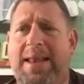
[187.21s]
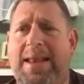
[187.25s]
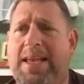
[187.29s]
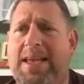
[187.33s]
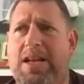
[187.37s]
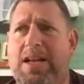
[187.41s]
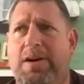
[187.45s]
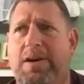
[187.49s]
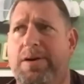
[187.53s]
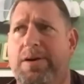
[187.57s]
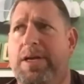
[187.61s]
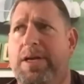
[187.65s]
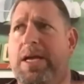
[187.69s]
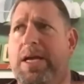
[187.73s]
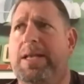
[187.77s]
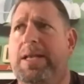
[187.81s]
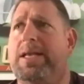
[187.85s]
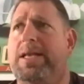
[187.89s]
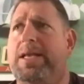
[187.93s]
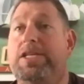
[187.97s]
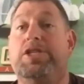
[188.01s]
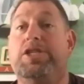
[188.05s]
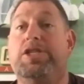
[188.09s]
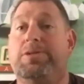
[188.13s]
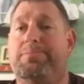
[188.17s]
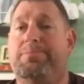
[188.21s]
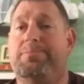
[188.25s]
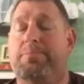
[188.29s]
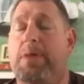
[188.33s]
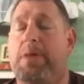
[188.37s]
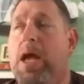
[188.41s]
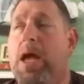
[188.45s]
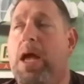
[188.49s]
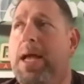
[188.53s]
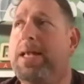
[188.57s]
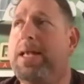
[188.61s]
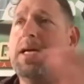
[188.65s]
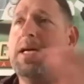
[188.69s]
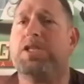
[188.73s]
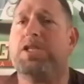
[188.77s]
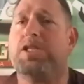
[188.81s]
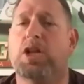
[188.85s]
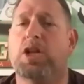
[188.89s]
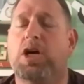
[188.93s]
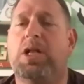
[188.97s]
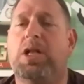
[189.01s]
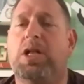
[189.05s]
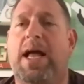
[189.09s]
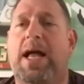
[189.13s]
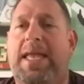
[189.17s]
You know, just it doesn't
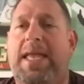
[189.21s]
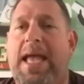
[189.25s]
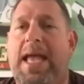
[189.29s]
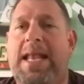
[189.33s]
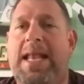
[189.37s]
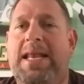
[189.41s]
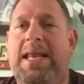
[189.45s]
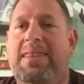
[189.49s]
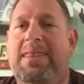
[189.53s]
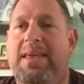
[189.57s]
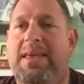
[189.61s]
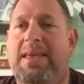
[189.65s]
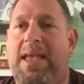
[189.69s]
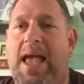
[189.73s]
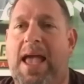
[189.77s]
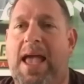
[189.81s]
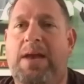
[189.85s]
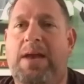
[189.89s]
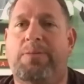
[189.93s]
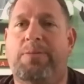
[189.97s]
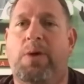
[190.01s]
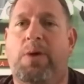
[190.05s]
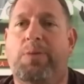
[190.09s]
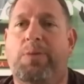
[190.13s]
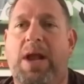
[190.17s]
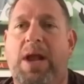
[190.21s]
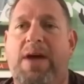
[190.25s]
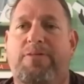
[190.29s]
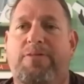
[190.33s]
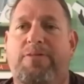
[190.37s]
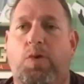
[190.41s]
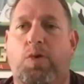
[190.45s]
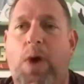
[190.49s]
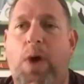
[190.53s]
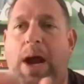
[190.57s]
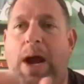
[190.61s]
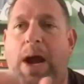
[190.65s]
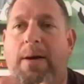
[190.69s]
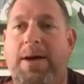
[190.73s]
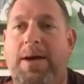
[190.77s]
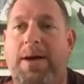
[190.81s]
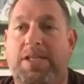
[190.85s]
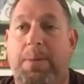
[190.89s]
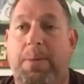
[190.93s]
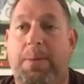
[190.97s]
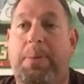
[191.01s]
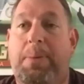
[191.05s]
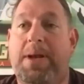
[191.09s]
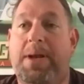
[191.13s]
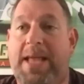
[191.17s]
look like anything anyone would ever wear as
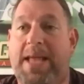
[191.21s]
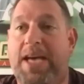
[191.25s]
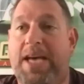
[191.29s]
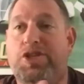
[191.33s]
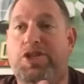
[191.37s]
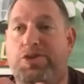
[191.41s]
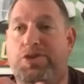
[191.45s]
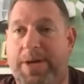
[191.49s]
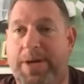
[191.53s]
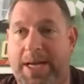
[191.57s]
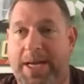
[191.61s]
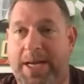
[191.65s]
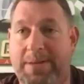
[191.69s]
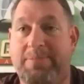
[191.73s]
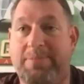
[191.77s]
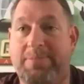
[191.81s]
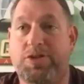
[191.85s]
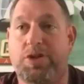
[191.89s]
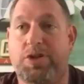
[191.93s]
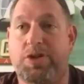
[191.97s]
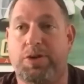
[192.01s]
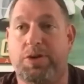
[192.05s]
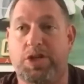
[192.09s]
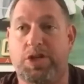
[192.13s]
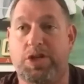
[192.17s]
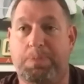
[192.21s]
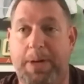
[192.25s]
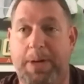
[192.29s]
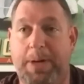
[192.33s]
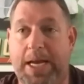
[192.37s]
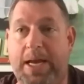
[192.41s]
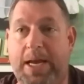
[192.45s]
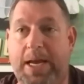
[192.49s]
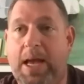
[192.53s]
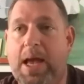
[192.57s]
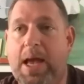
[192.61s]
a pedestrian, so to speak.